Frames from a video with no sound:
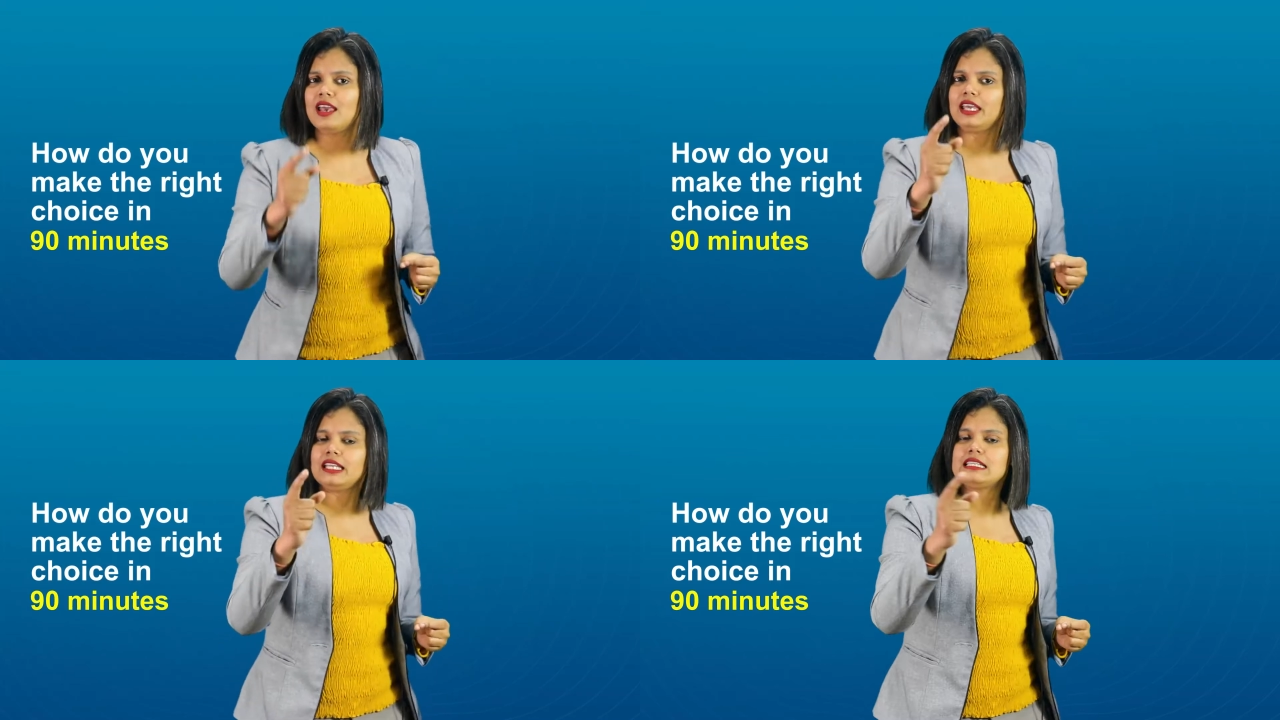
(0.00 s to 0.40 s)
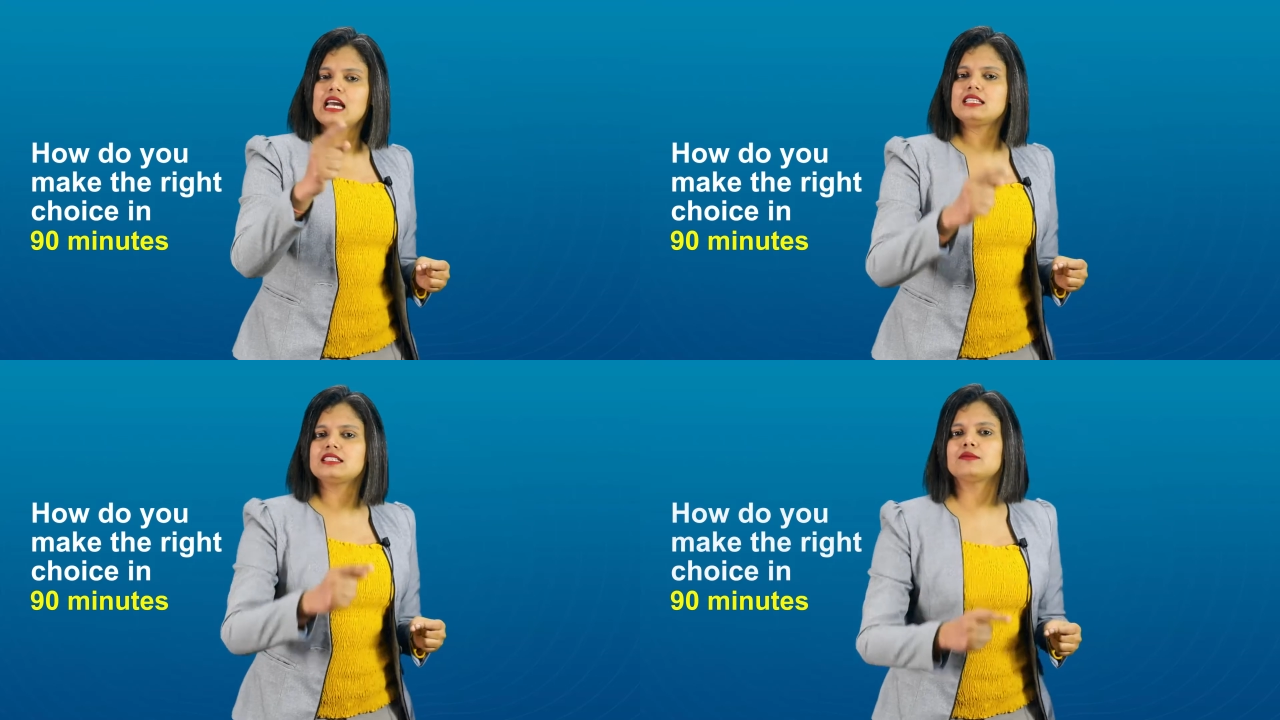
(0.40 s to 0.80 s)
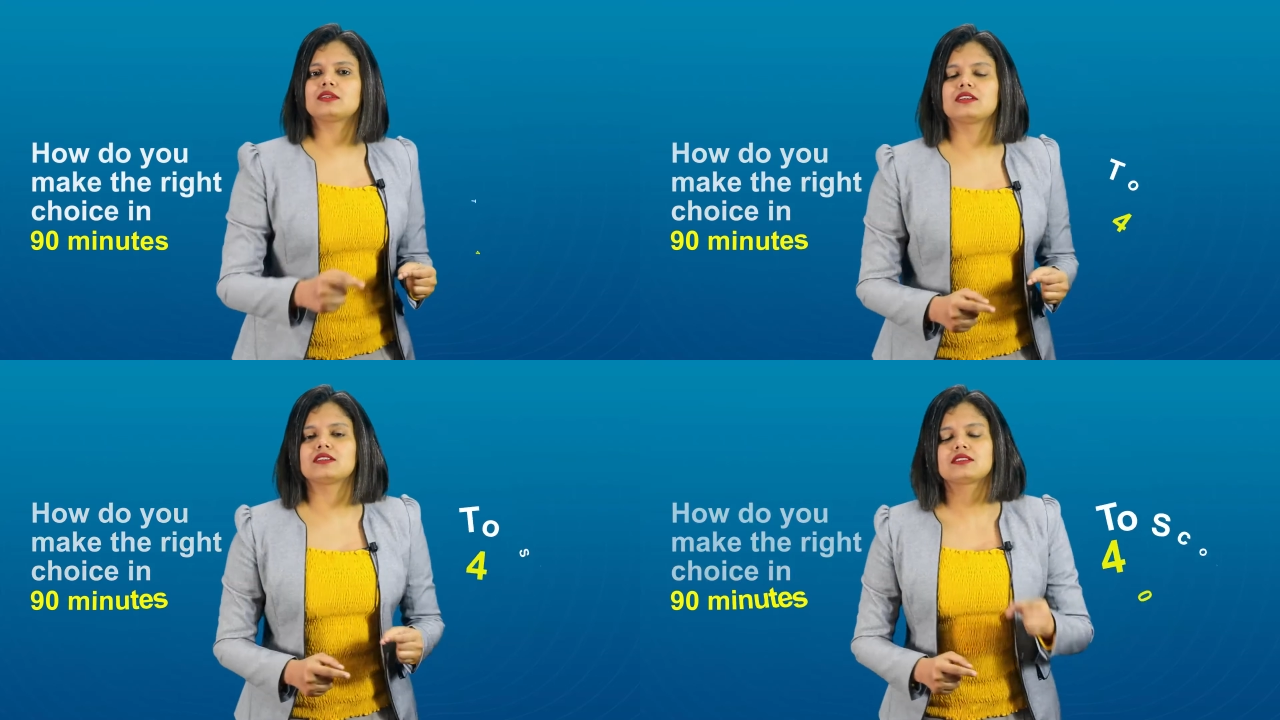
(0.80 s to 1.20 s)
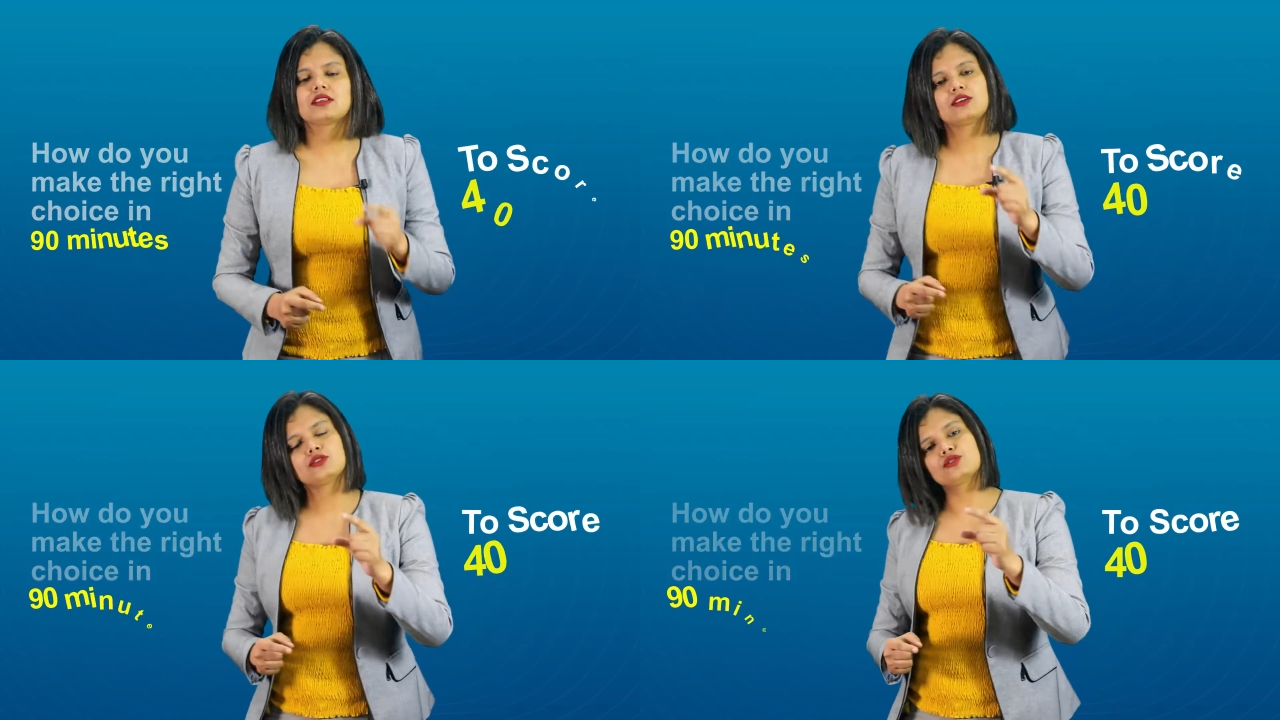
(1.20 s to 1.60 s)
in 90 minutes
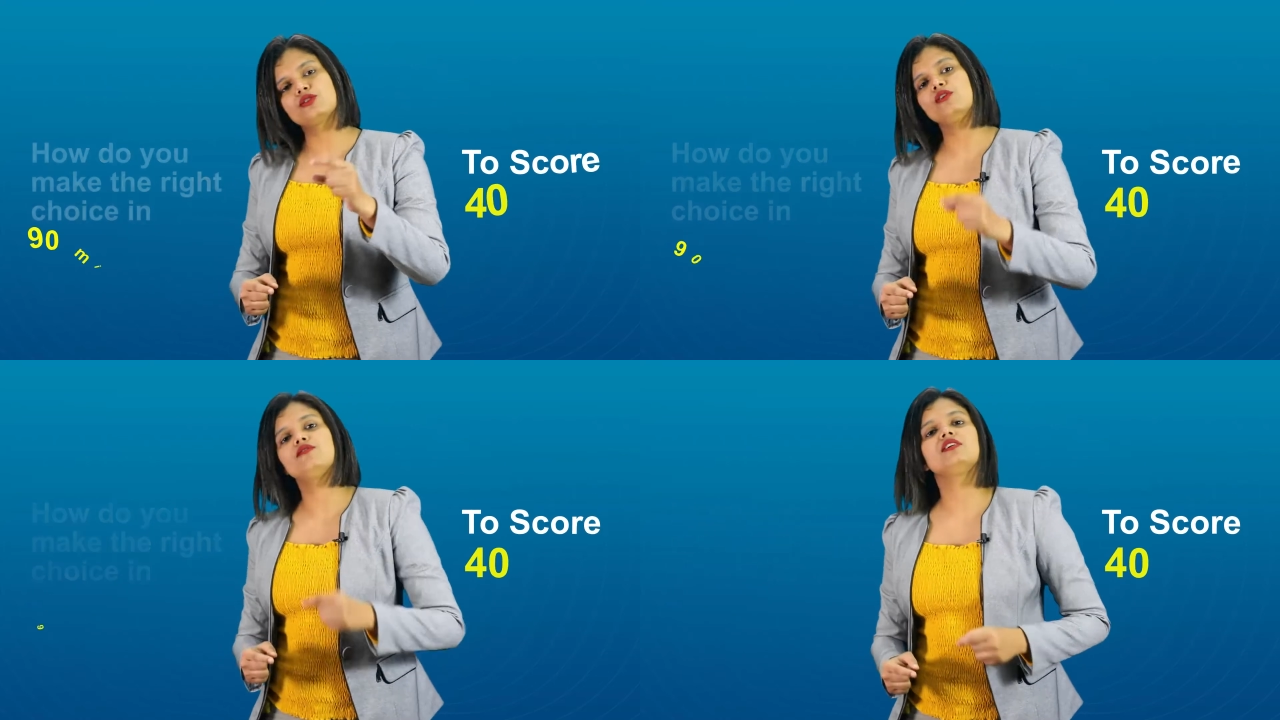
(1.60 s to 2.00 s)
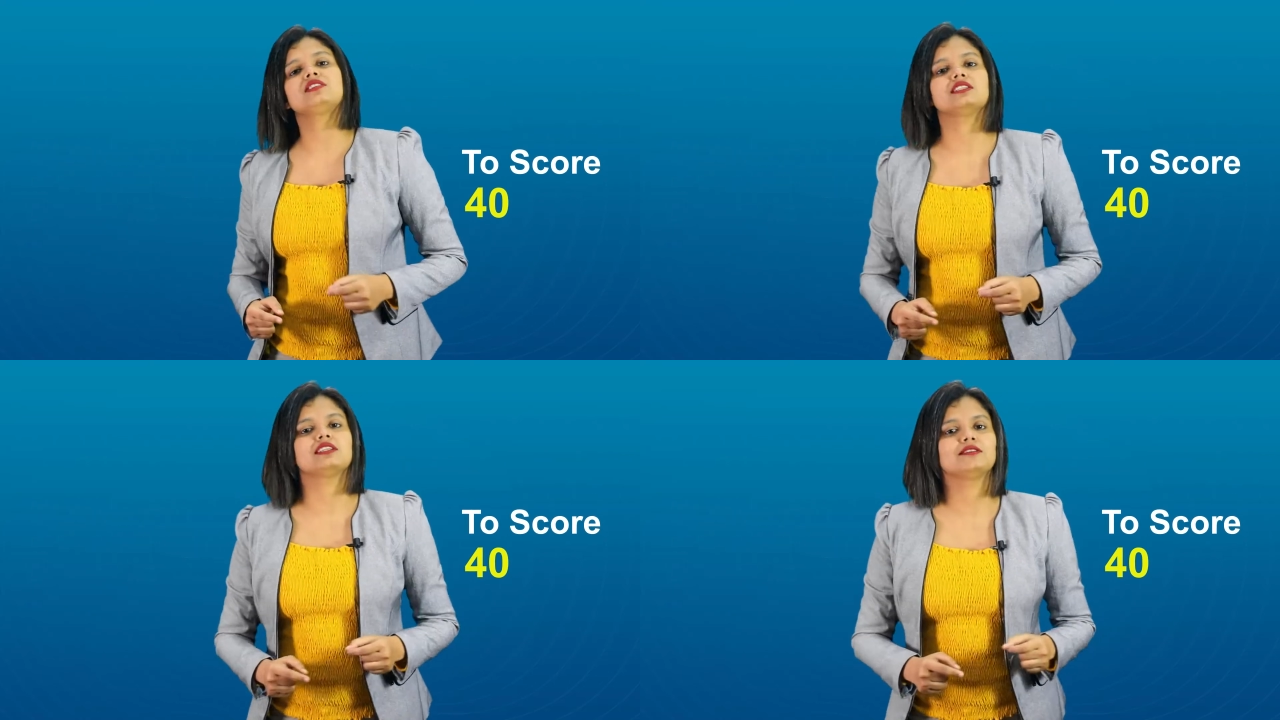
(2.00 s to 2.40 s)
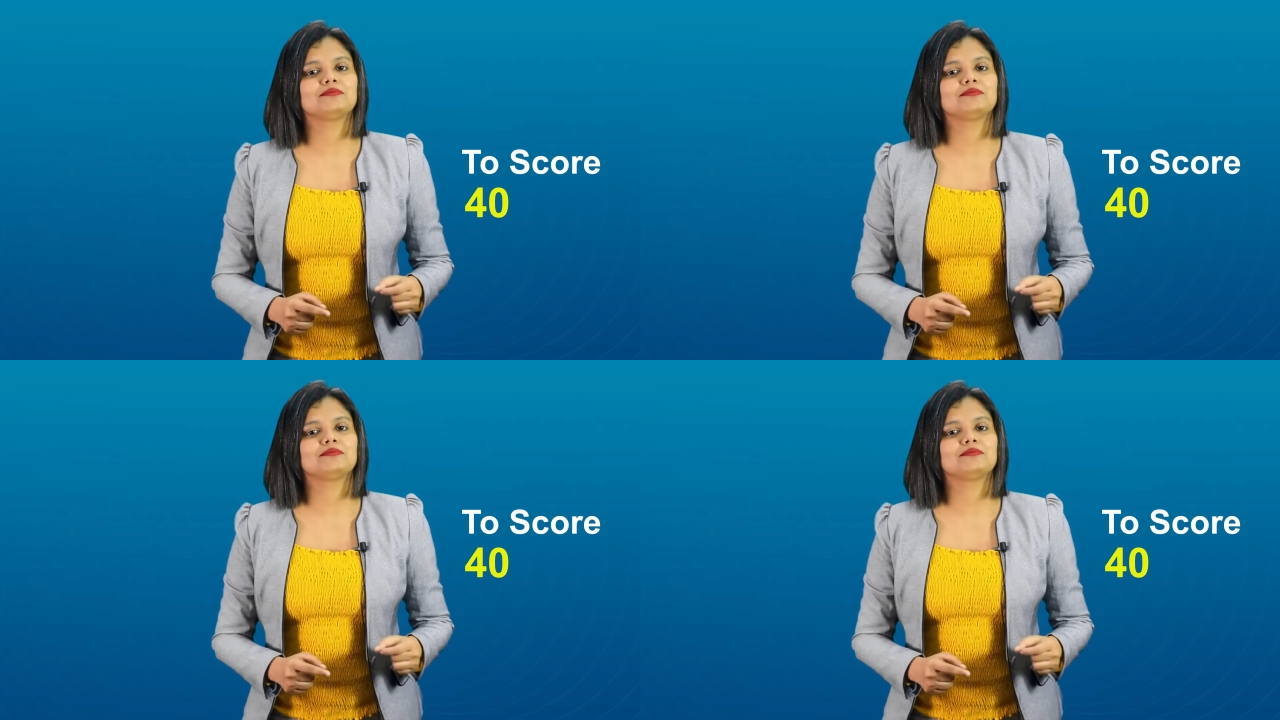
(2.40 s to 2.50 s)
to score 40?